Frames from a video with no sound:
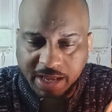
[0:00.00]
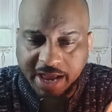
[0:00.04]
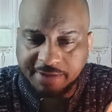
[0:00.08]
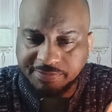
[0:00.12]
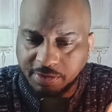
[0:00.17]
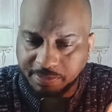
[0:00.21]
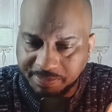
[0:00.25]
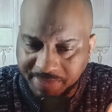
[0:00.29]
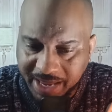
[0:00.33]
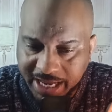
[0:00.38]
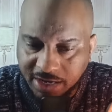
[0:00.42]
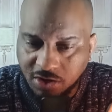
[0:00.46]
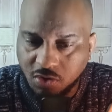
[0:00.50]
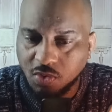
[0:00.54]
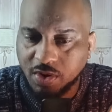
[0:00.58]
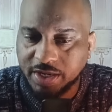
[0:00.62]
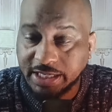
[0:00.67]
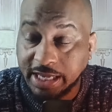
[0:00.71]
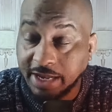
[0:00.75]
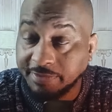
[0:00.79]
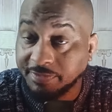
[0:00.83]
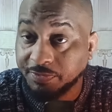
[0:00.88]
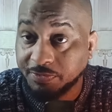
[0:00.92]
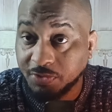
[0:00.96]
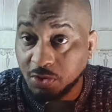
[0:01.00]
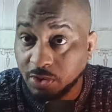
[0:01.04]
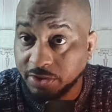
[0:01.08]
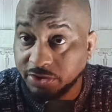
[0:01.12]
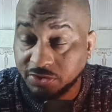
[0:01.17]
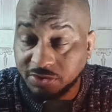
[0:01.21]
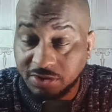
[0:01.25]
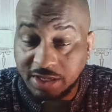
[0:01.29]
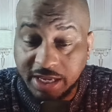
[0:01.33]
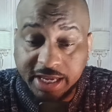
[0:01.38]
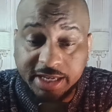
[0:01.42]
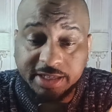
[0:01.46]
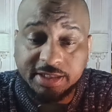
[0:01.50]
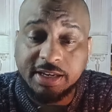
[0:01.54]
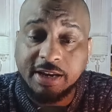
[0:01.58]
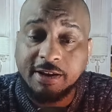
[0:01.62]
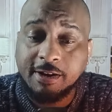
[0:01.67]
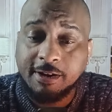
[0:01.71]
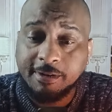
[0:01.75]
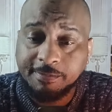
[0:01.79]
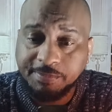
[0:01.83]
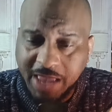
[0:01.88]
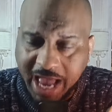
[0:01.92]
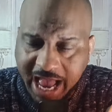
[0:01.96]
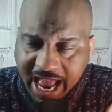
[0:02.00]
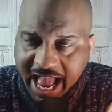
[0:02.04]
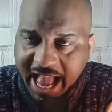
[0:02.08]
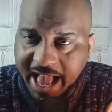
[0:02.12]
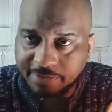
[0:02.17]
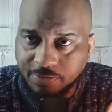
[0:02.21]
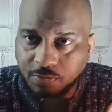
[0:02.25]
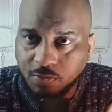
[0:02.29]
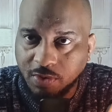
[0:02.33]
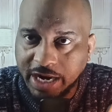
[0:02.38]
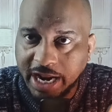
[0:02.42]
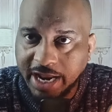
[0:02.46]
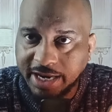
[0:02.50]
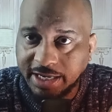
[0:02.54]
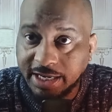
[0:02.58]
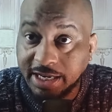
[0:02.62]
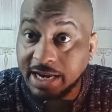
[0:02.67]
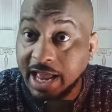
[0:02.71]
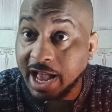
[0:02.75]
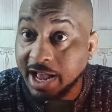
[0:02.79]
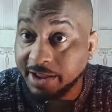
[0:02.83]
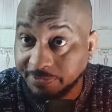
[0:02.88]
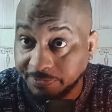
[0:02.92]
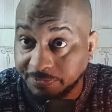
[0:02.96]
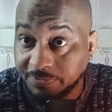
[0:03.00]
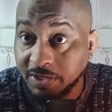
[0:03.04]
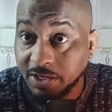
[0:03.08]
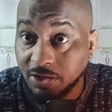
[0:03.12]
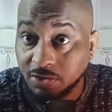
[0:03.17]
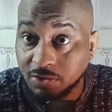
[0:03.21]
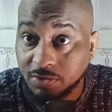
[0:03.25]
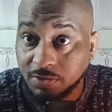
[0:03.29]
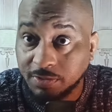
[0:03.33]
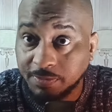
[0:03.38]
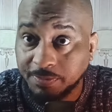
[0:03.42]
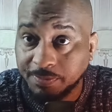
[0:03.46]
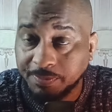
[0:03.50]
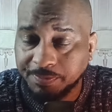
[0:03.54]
I have the bank coins. I have a few other things. I have what I need, I feel.